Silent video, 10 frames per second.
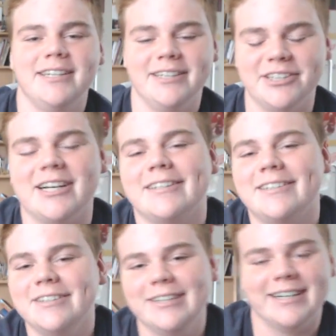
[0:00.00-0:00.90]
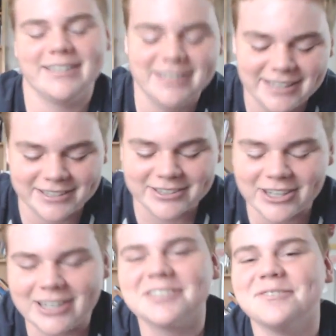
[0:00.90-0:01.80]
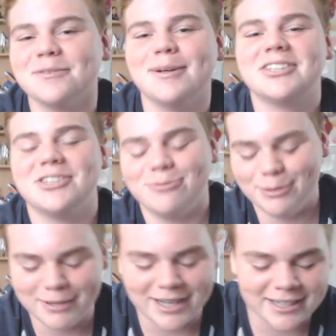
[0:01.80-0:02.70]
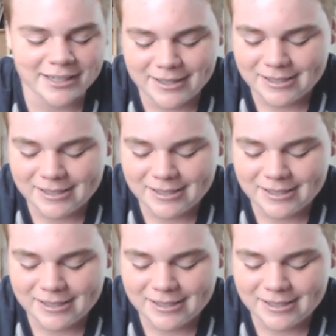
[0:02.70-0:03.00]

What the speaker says: Shout out to you guys. You guys are awesome for messaging me back.